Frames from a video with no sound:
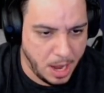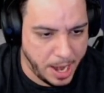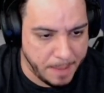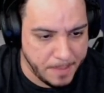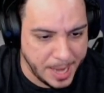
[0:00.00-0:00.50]

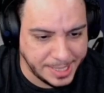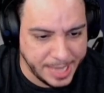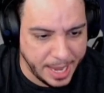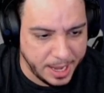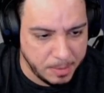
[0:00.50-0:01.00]
And my
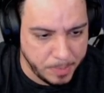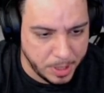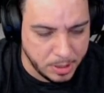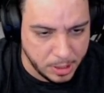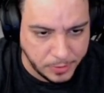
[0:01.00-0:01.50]
second
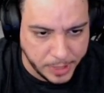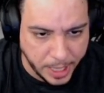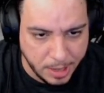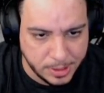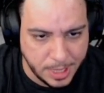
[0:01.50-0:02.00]
build of
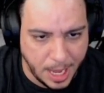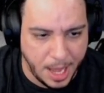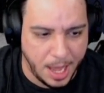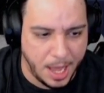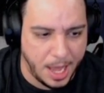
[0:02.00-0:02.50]
skills,
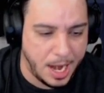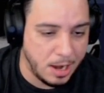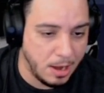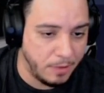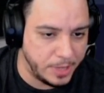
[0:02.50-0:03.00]
and I
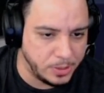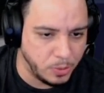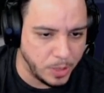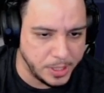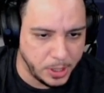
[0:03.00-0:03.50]
love this
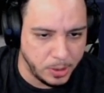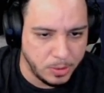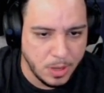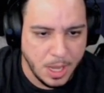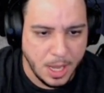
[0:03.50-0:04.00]
one too,
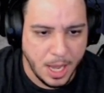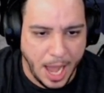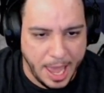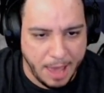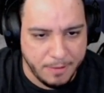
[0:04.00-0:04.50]

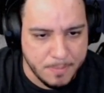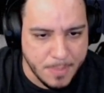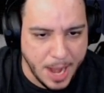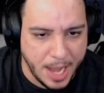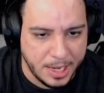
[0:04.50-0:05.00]
I have
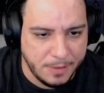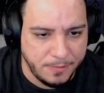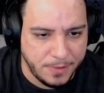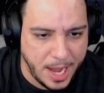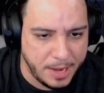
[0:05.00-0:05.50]
Mighty Flight,